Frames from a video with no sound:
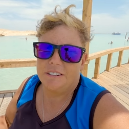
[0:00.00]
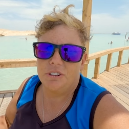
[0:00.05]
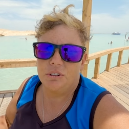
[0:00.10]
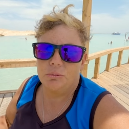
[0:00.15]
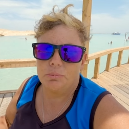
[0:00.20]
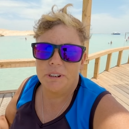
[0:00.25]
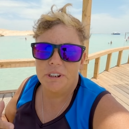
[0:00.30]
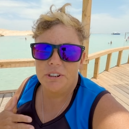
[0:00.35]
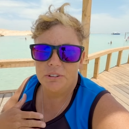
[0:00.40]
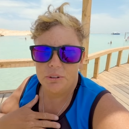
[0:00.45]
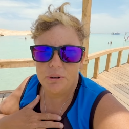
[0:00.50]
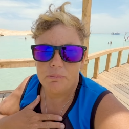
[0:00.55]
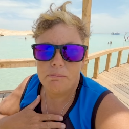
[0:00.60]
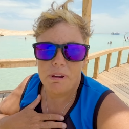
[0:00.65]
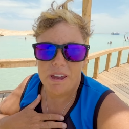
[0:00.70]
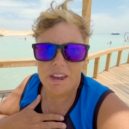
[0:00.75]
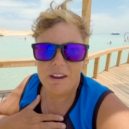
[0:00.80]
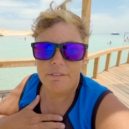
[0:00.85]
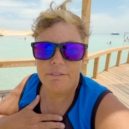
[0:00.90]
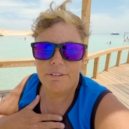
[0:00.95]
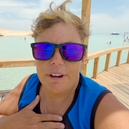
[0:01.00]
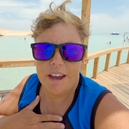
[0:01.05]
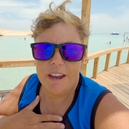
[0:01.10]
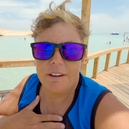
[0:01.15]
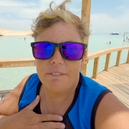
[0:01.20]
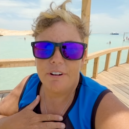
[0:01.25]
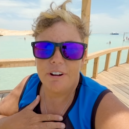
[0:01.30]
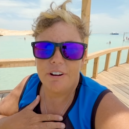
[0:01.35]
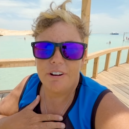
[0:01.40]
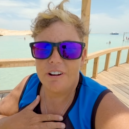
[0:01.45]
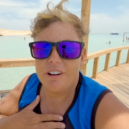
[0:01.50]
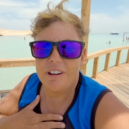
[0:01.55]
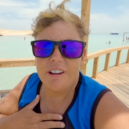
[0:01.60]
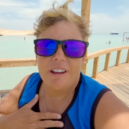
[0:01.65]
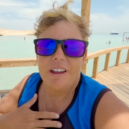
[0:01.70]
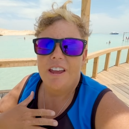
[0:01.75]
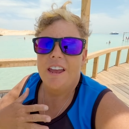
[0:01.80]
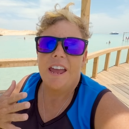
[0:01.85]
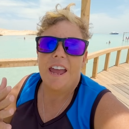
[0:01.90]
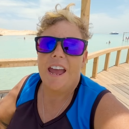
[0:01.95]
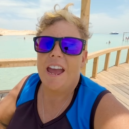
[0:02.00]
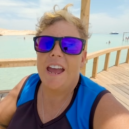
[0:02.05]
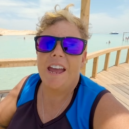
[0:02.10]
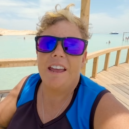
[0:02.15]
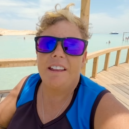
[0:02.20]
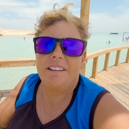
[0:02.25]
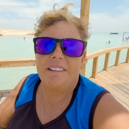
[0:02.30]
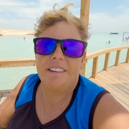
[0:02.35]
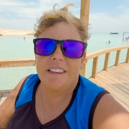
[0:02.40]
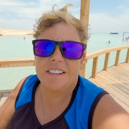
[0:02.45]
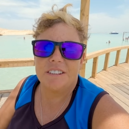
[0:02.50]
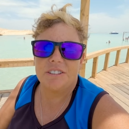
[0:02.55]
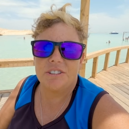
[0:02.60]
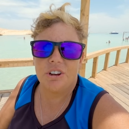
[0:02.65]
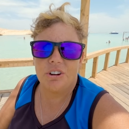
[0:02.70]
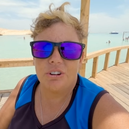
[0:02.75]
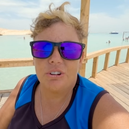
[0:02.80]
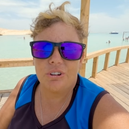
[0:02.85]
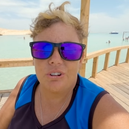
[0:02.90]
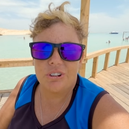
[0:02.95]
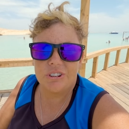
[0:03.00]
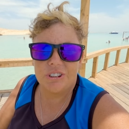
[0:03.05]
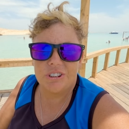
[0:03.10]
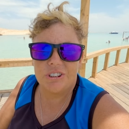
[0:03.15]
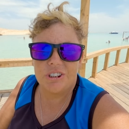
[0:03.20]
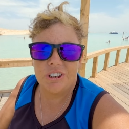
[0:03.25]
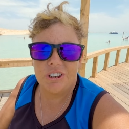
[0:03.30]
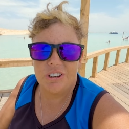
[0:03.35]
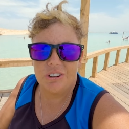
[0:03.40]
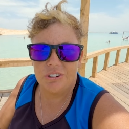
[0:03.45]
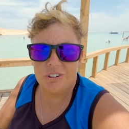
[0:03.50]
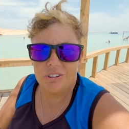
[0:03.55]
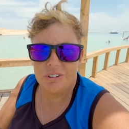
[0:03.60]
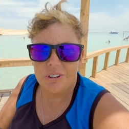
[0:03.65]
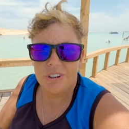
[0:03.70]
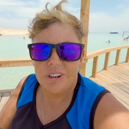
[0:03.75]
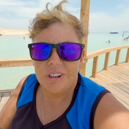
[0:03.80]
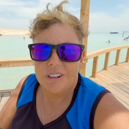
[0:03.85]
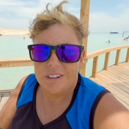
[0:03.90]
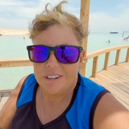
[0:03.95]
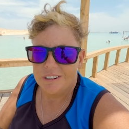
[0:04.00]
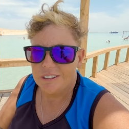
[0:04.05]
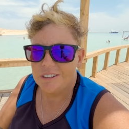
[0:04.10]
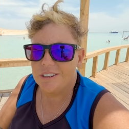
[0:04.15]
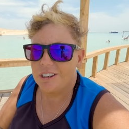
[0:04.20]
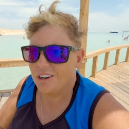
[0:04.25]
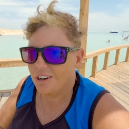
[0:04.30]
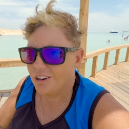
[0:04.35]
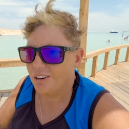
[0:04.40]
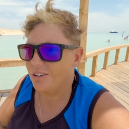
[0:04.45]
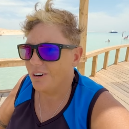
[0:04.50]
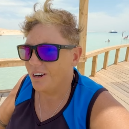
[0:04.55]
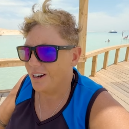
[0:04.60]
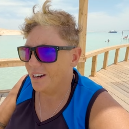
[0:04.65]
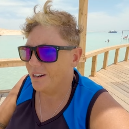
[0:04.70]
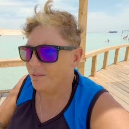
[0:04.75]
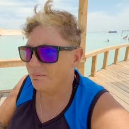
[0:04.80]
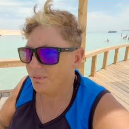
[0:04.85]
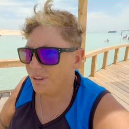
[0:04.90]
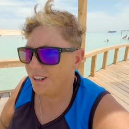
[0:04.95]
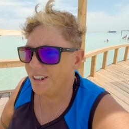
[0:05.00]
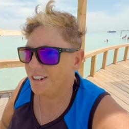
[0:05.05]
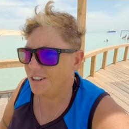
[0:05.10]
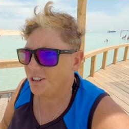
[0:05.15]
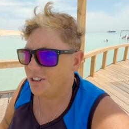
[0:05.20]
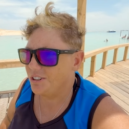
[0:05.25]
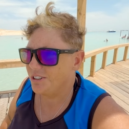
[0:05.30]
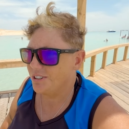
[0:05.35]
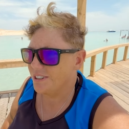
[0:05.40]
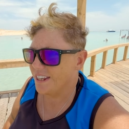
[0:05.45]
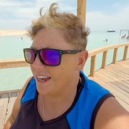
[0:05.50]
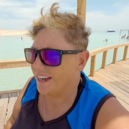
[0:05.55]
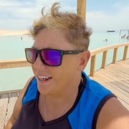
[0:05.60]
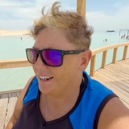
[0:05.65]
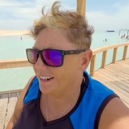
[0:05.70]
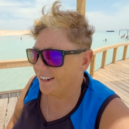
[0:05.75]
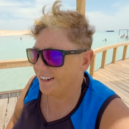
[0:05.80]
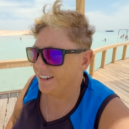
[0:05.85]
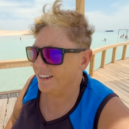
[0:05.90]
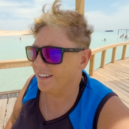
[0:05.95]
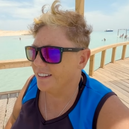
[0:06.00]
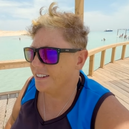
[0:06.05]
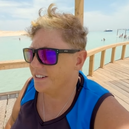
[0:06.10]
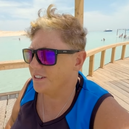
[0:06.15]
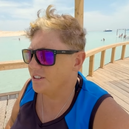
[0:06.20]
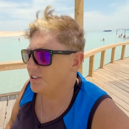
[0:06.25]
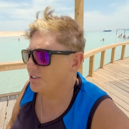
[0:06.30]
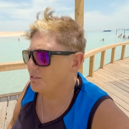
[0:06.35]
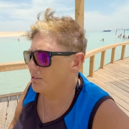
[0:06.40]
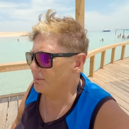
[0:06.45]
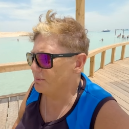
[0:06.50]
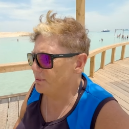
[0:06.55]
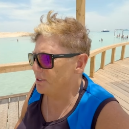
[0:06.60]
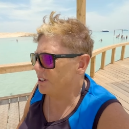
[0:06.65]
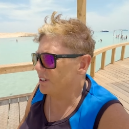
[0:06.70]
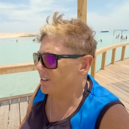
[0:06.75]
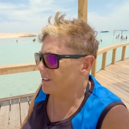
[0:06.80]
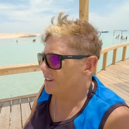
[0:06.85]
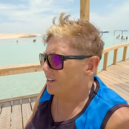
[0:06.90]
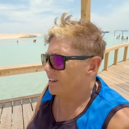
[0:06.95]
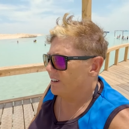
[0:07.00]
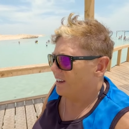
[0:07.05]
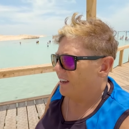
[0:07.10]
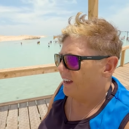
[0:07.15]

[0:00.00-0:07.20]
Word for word: you'll be doing me a favor and there's no cost to you. So uh, please use that link in the description